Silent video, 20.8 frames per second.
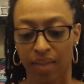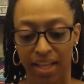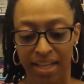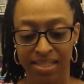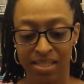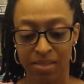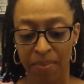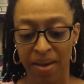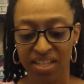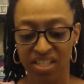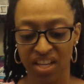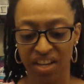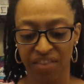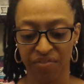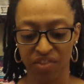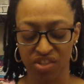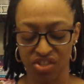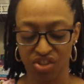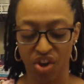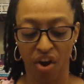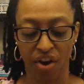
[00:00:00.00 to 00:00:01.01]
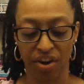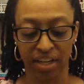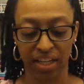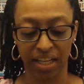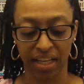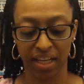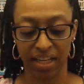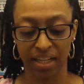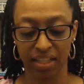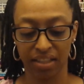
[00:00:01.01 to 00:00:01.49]
especially if you're
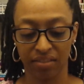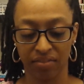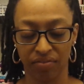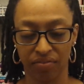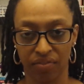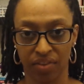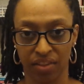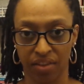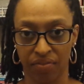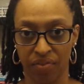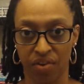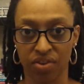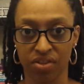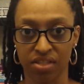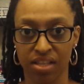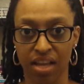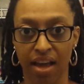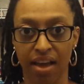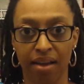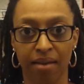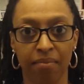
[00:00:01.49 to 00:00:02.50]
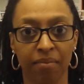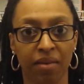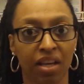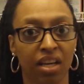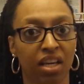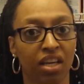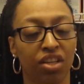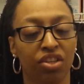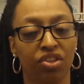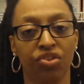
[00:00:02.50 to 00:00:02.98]
starting it for the first time,
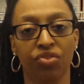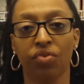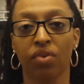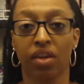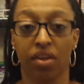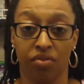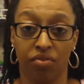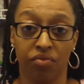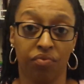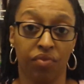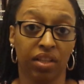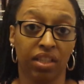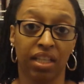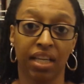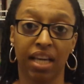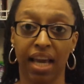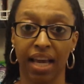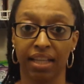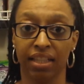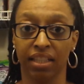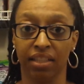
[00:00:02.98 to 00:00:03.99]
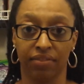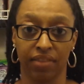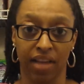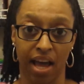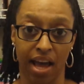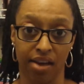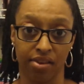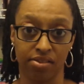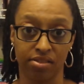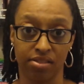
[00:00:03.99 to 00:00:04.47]
you really can't leave the
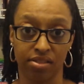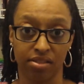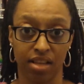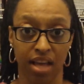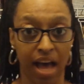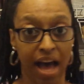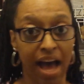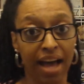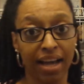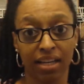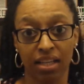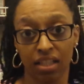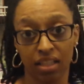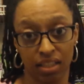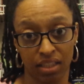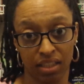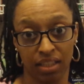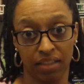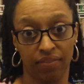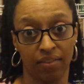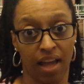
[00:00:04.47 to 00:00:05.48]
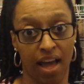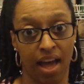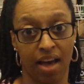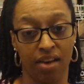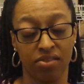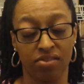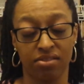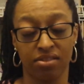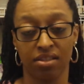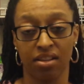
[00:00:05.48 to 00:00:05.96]
house. I couldn't leave the
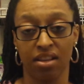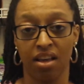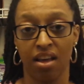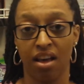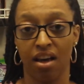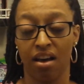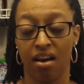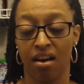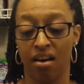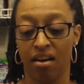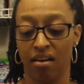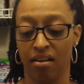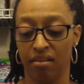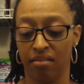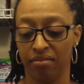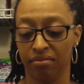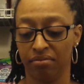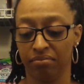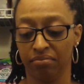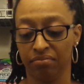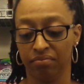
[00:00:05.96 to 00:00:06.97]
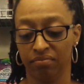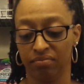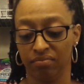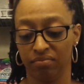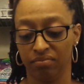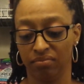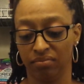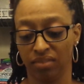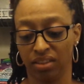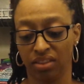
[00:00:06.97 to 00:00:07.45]
house.
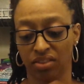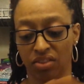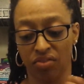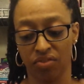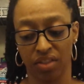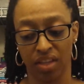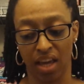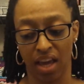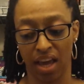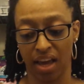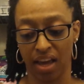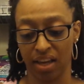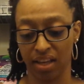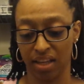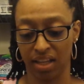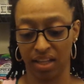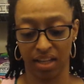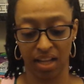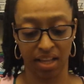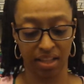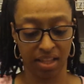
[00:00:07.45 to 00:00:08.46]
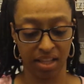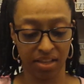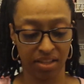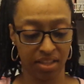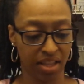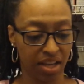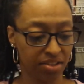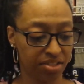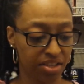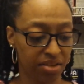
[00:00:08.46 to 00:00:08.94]
So yeah, and
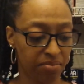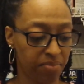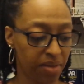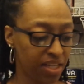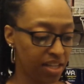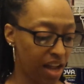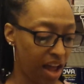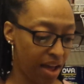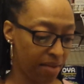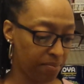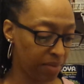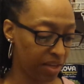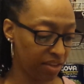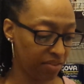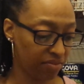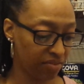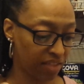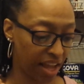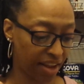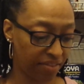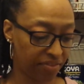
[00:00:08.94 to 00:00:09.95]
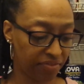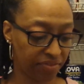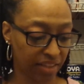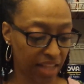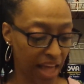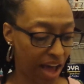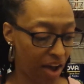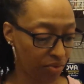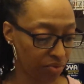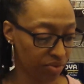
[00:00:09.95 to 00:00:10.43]
there should not be like
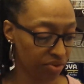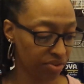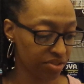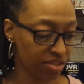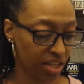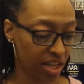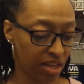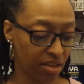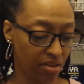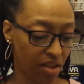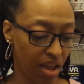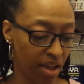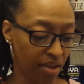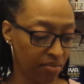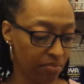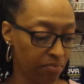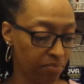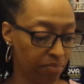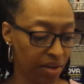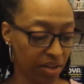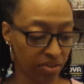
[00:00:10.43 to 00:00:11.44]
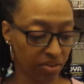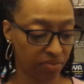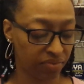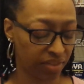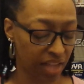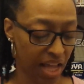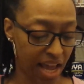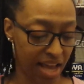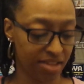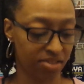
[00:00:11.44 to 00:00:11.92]
flowers and
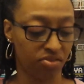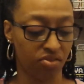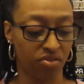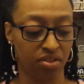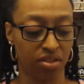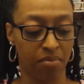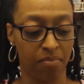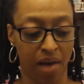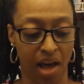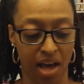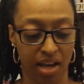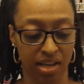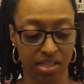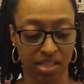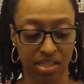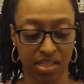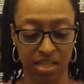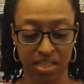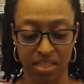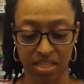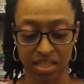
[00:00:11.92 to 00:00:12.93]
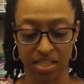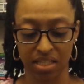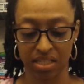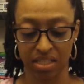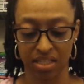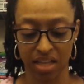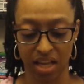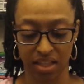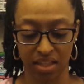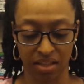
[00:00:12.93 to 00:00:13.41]
butterflies on the box, because there's
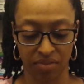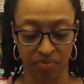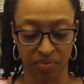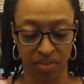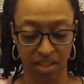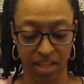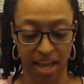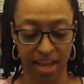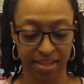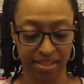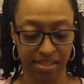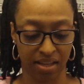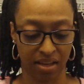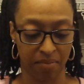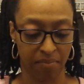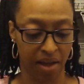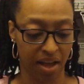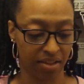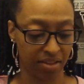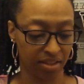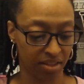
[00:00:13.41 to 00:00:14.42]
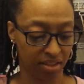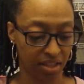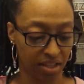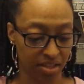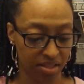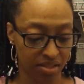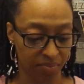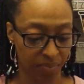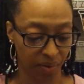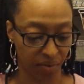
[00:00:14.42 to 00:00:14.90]
nothing relaxing about the
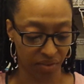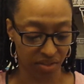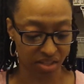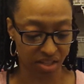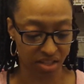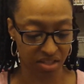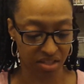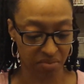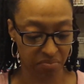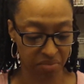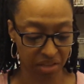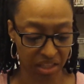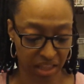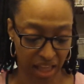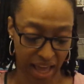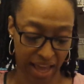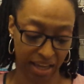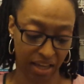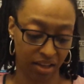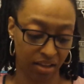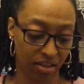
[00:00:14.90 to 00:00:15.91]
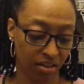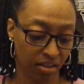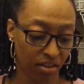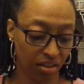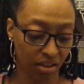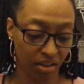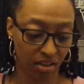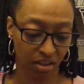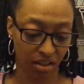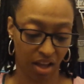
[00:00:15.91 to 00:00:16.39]
experience. It should be like,
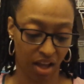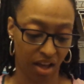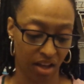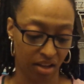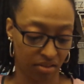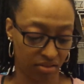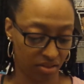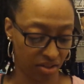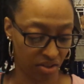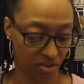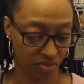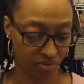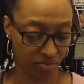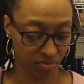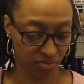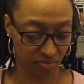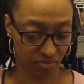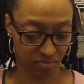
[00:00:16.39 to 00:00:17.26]
I don't know,